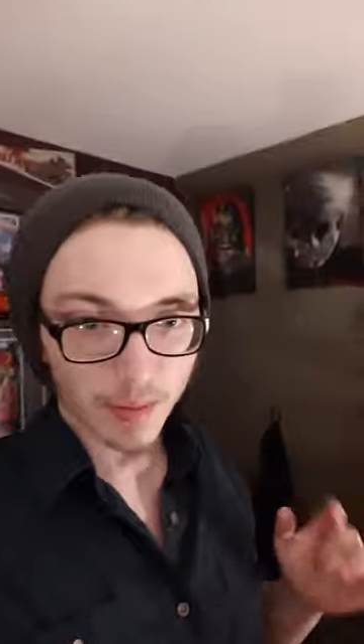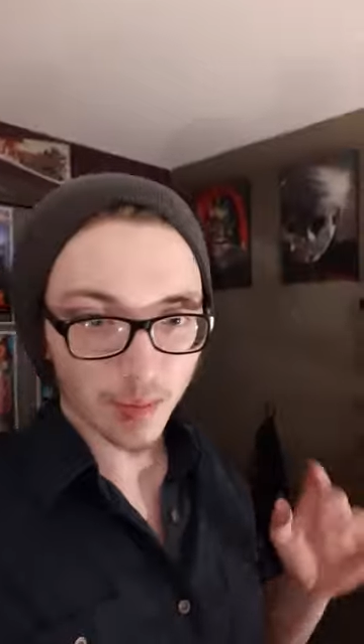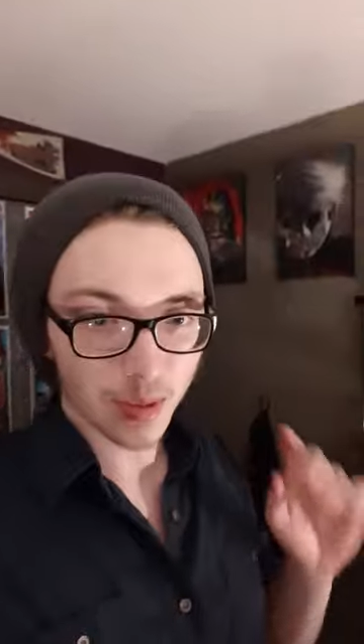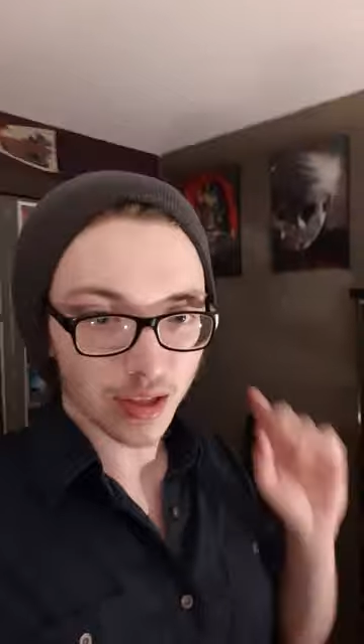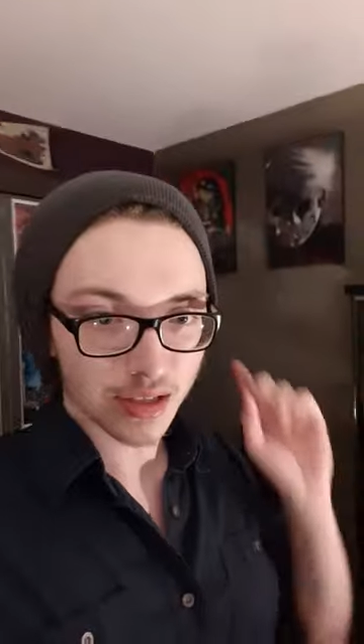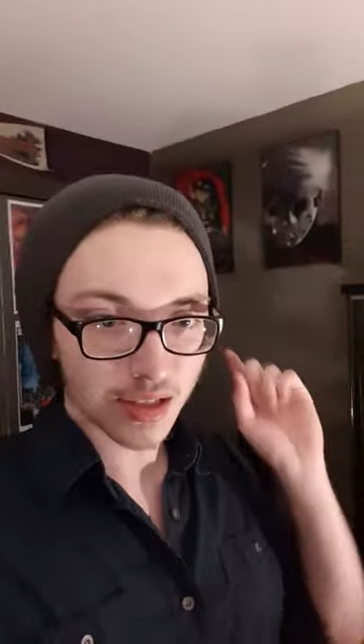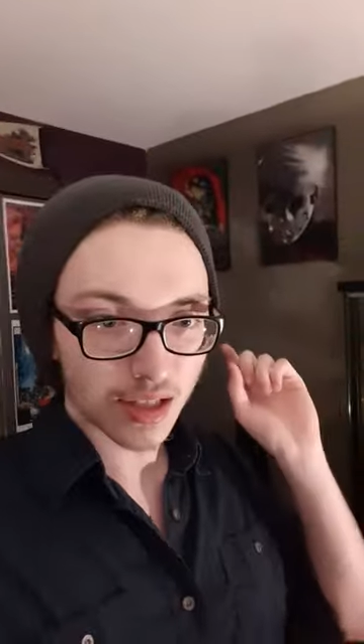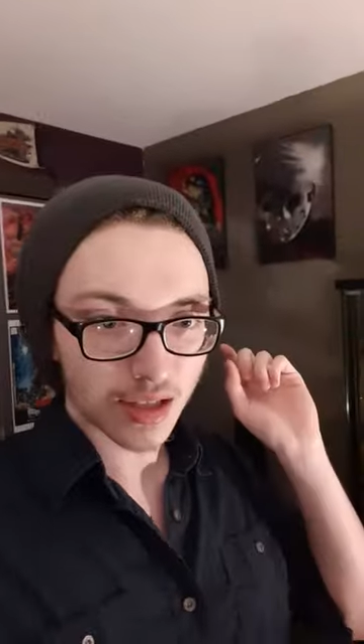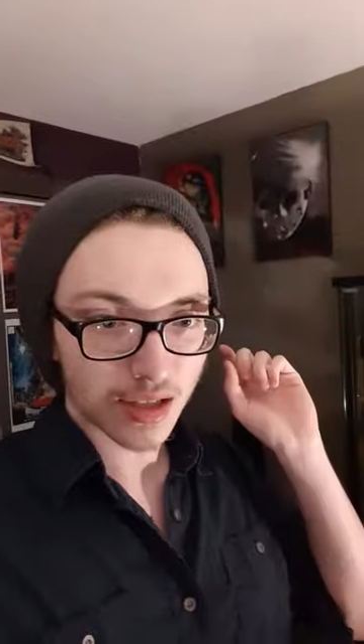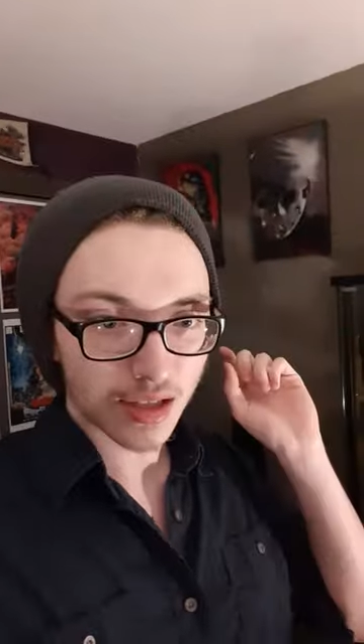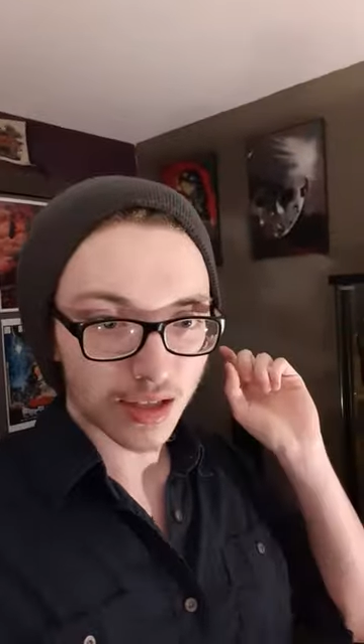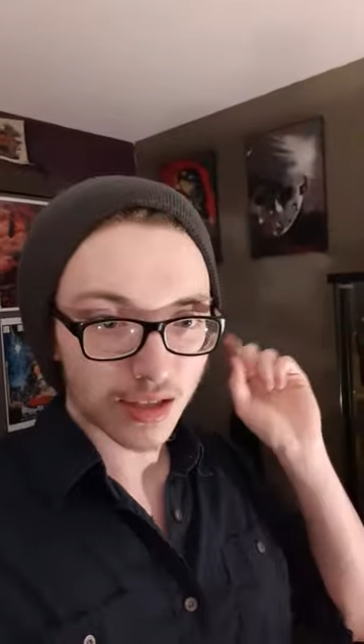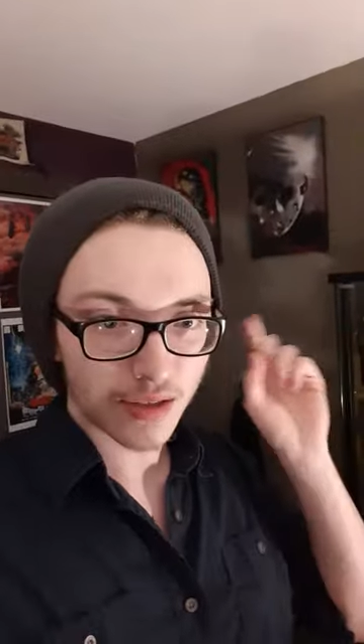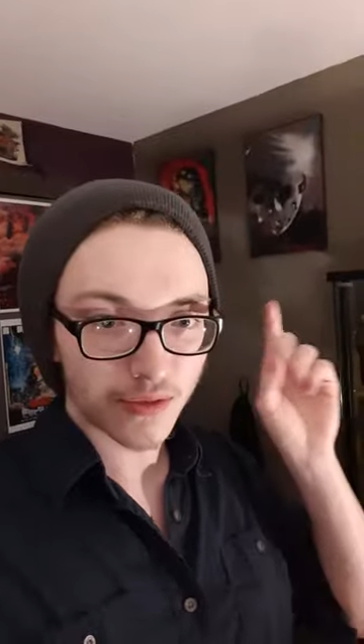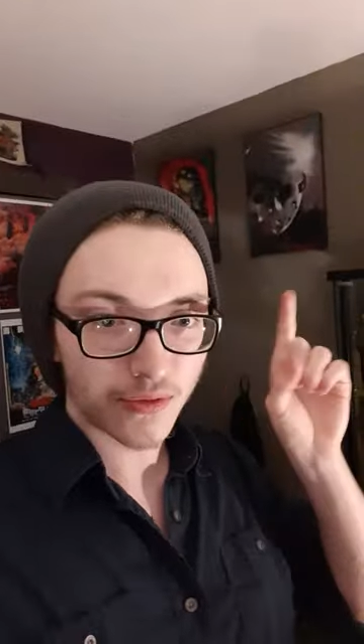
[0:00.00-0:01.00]
because
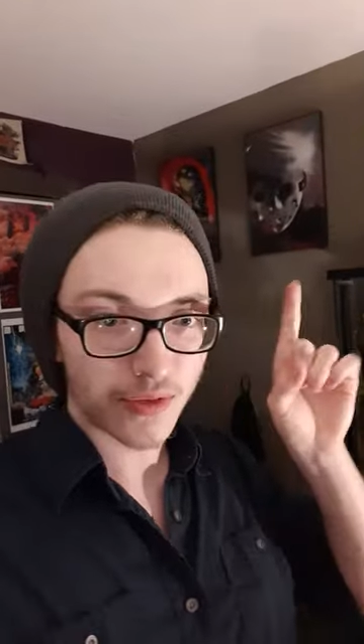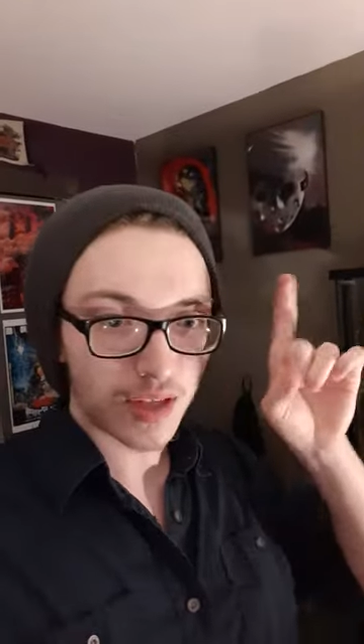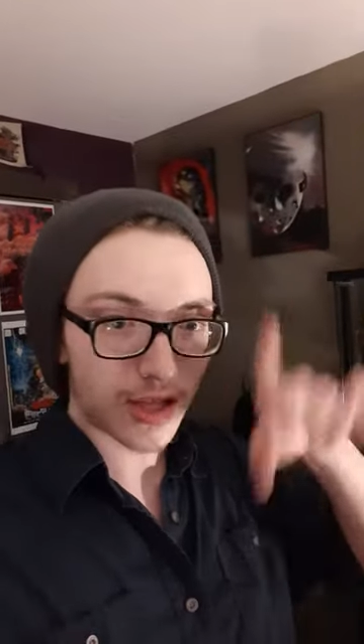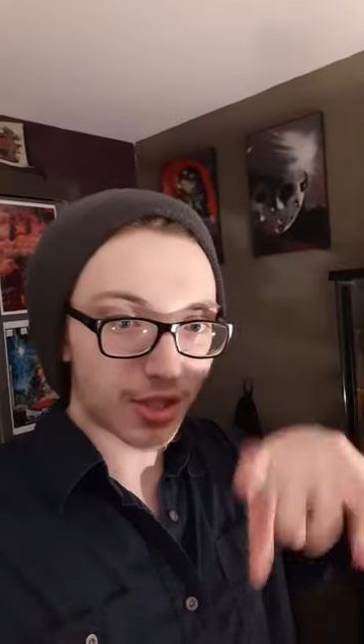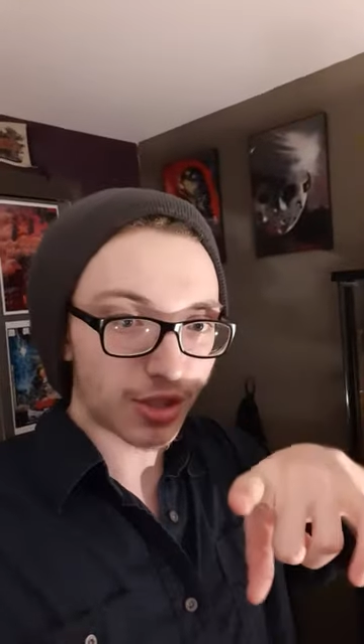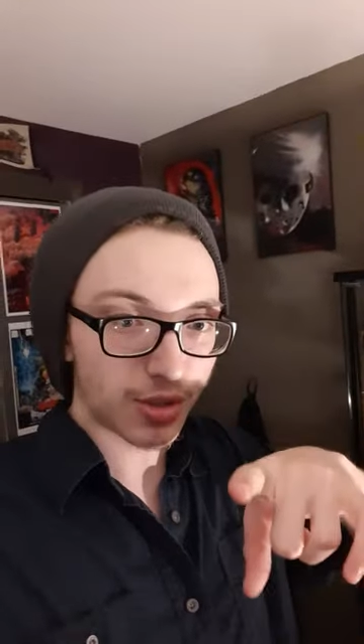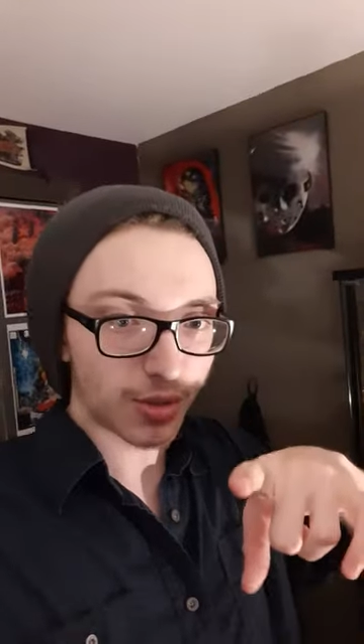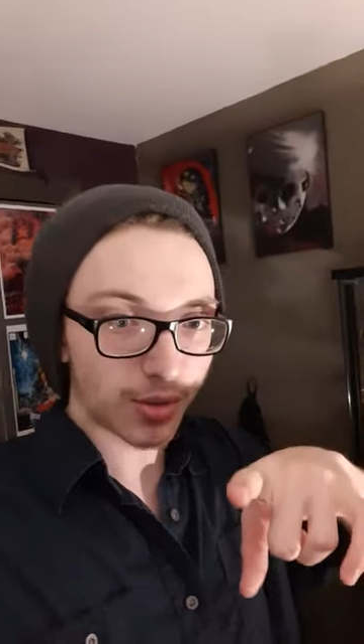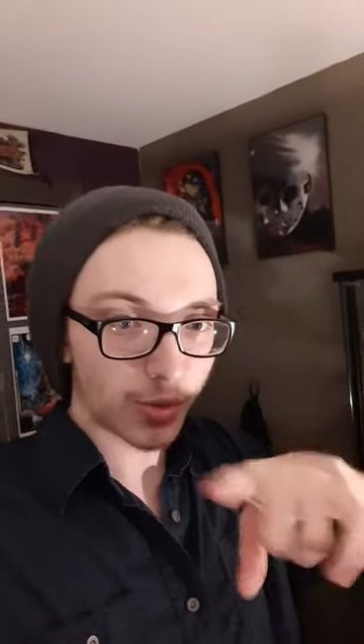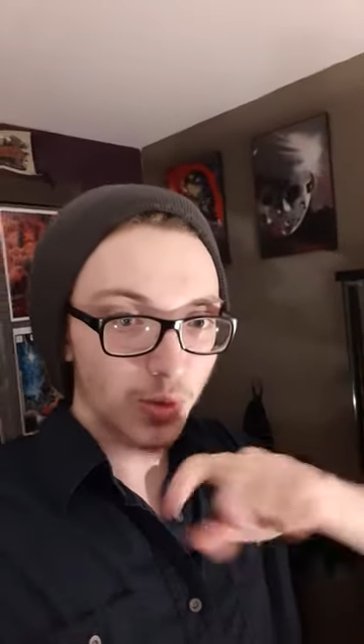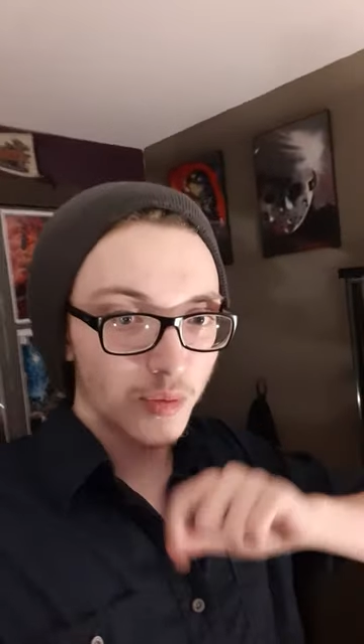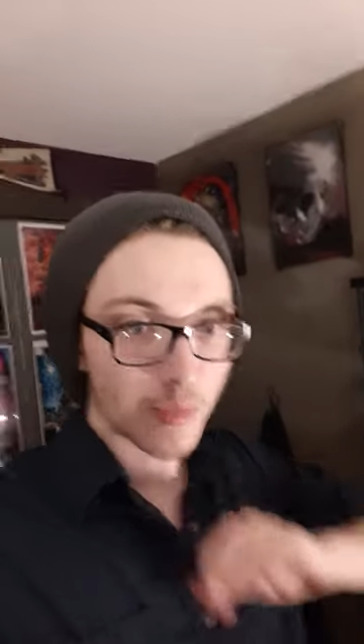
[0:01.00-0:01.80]
of issues with